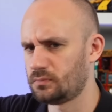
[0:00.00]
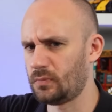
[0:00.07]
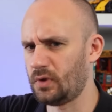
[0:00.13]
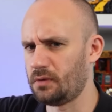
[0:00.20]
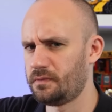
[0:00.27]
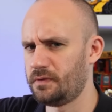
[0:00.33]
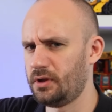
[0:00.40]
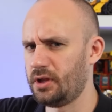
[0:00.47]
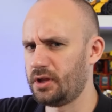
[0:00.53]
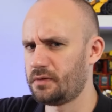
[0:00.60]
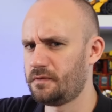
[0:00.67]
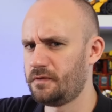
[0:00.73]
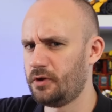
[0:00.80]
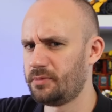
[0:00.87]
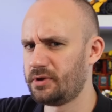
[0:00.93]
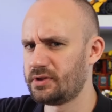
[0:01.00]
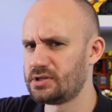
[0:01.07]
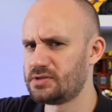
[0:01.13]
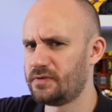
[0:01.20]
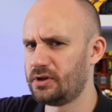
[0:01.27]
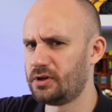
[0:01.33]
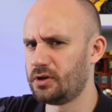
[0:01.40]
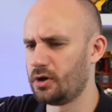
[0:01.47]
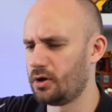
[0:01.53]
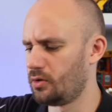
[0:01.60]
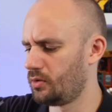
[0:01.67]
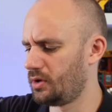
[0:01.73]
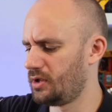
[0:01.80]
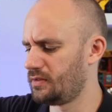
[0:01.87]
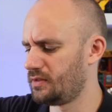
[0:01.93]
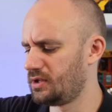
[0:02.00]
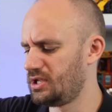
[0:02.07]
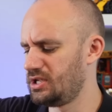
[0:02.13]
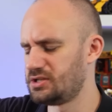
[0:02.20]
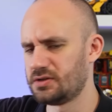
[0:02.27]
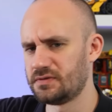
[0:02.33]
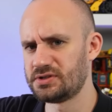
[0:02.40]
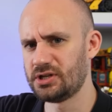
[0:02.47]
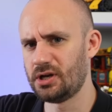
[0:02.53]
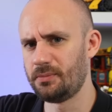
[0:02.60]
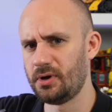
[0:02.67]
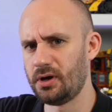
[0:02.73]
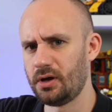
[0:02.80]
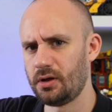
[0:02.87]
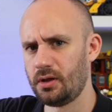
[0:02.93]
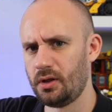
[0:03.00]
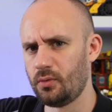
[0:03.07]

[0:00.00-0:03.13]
I feel like filming this video in the heat of summer